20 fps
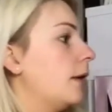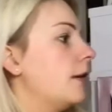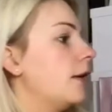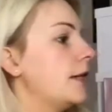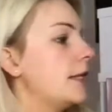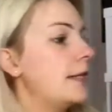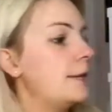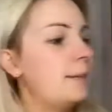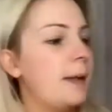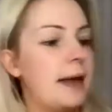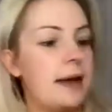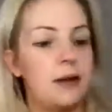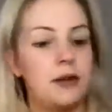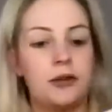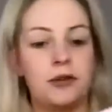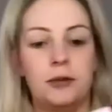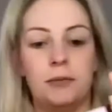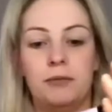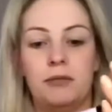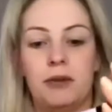the
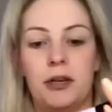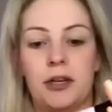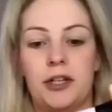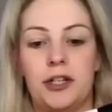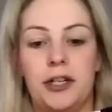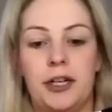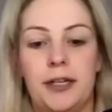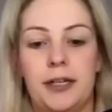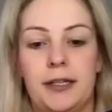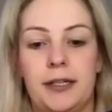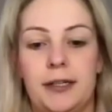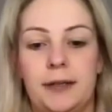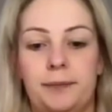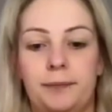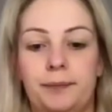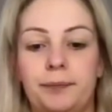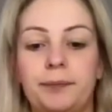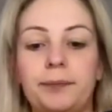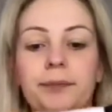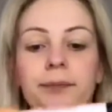Spectrum brushes.
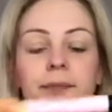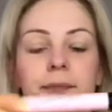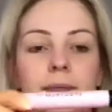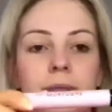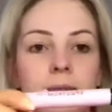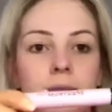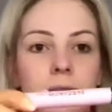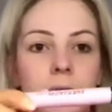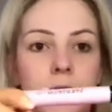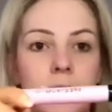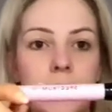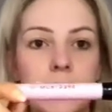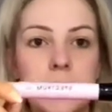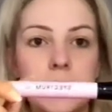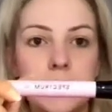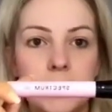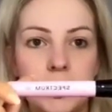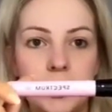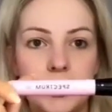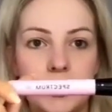
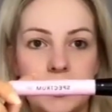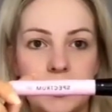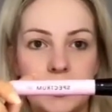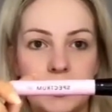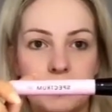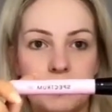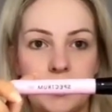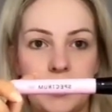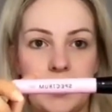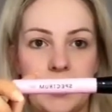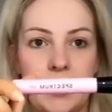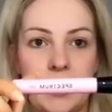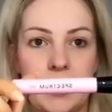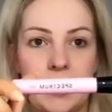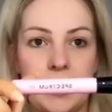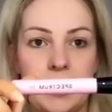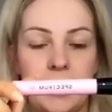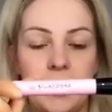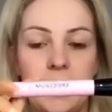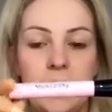So just this one
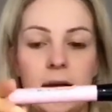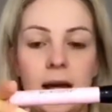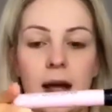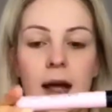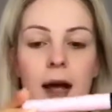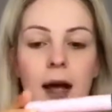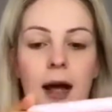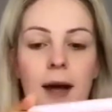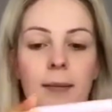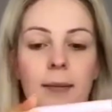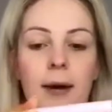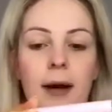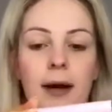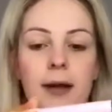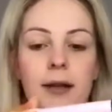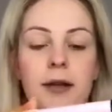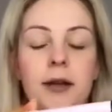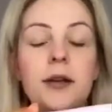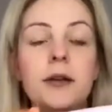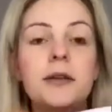here.
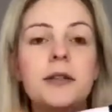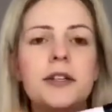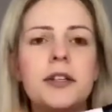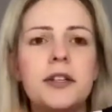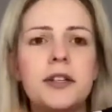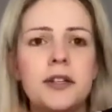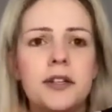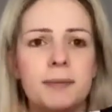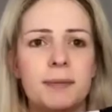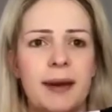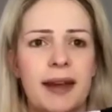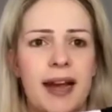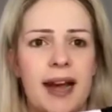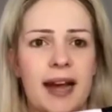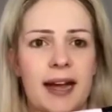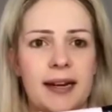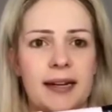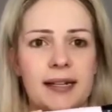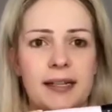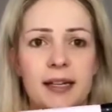I used to use my
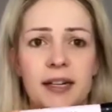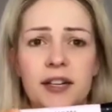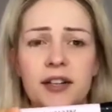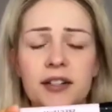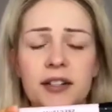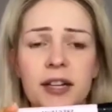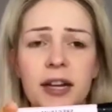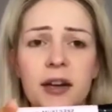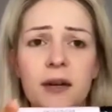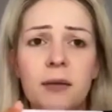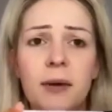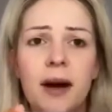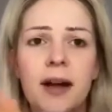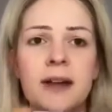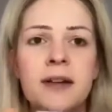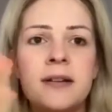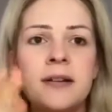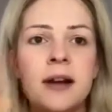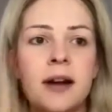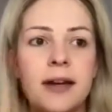hands, and I used to get
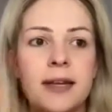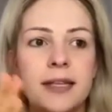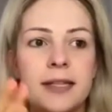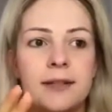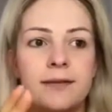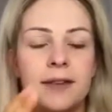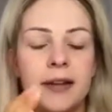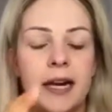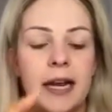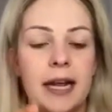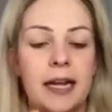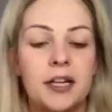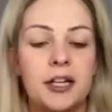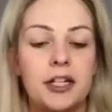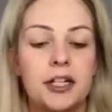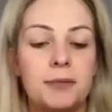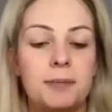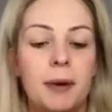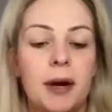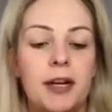quite a nice
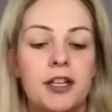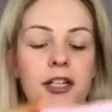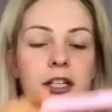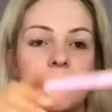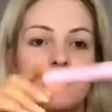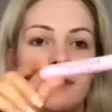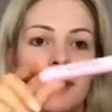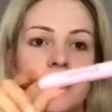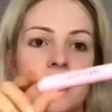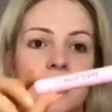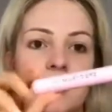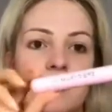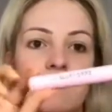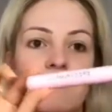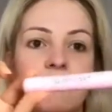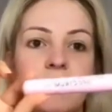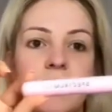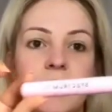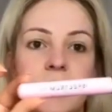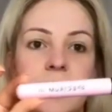finish, but I just find I
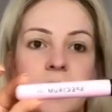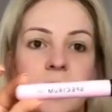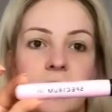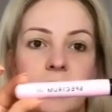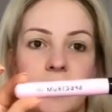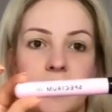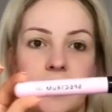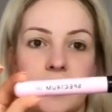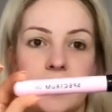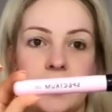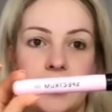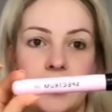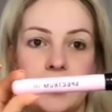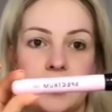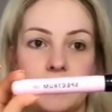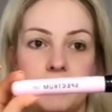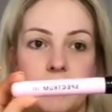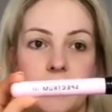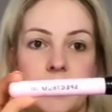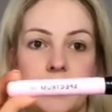really like
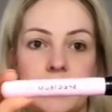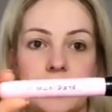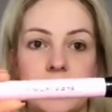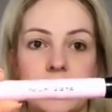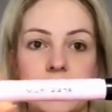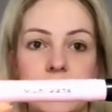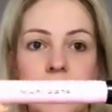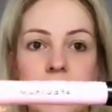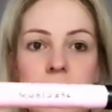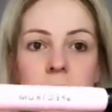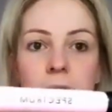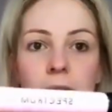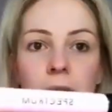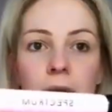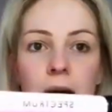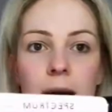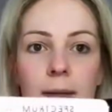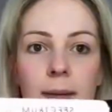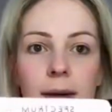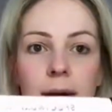these ones.
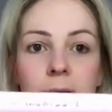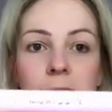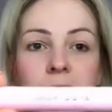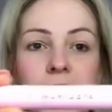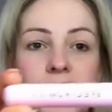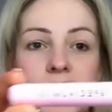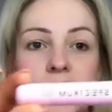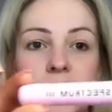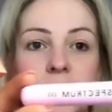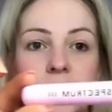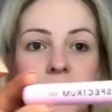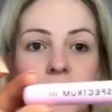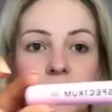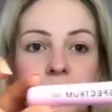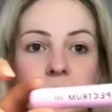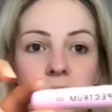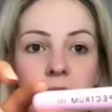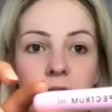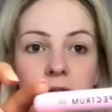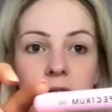And I actually don't
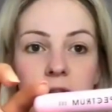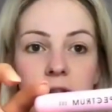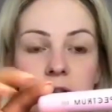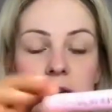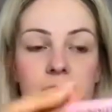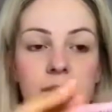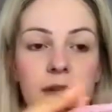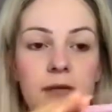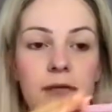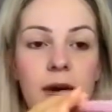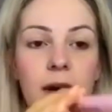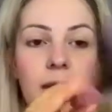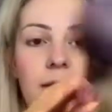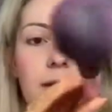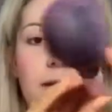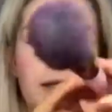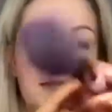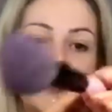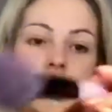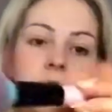even know if I use the right
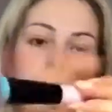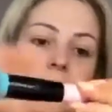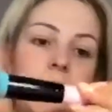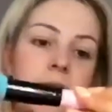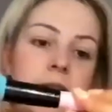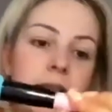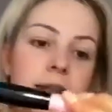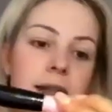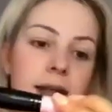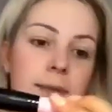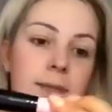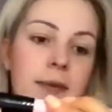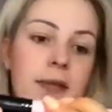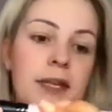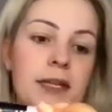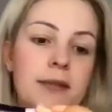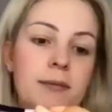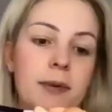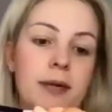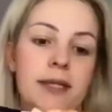ones for the right thing, but
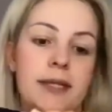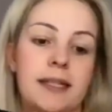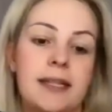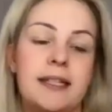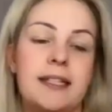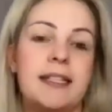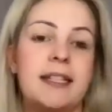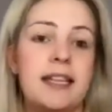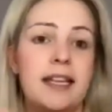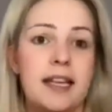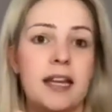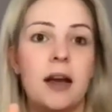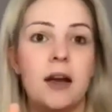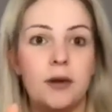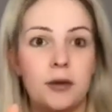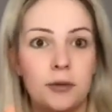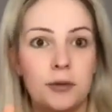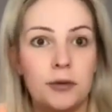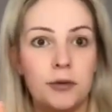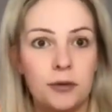this one is a
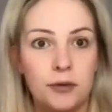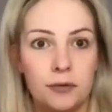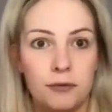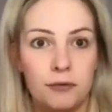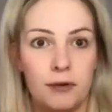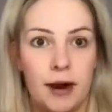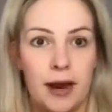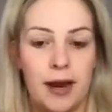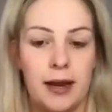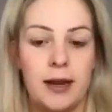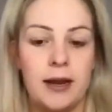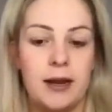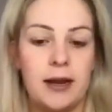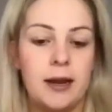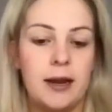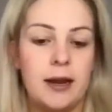CO3.